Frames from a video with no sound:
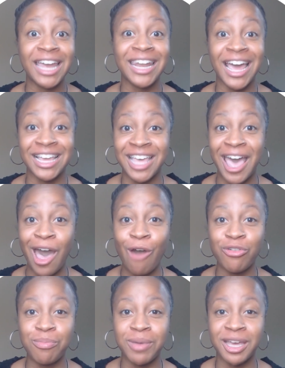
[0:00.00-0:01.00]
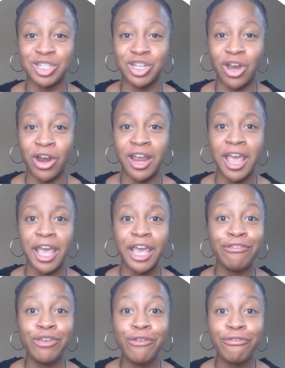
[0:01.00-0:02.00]
like the alphabet chart,
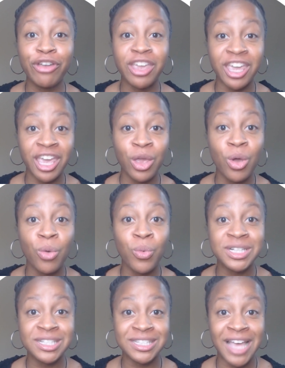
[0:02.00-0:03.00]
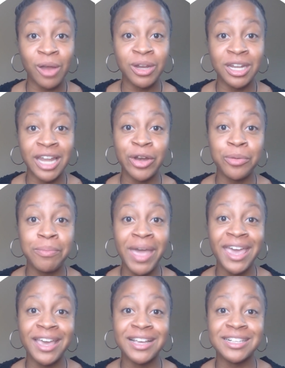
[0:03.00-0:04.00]
if you forget what sound a letter
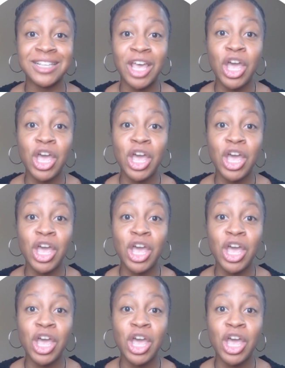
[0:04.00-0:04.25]
makes.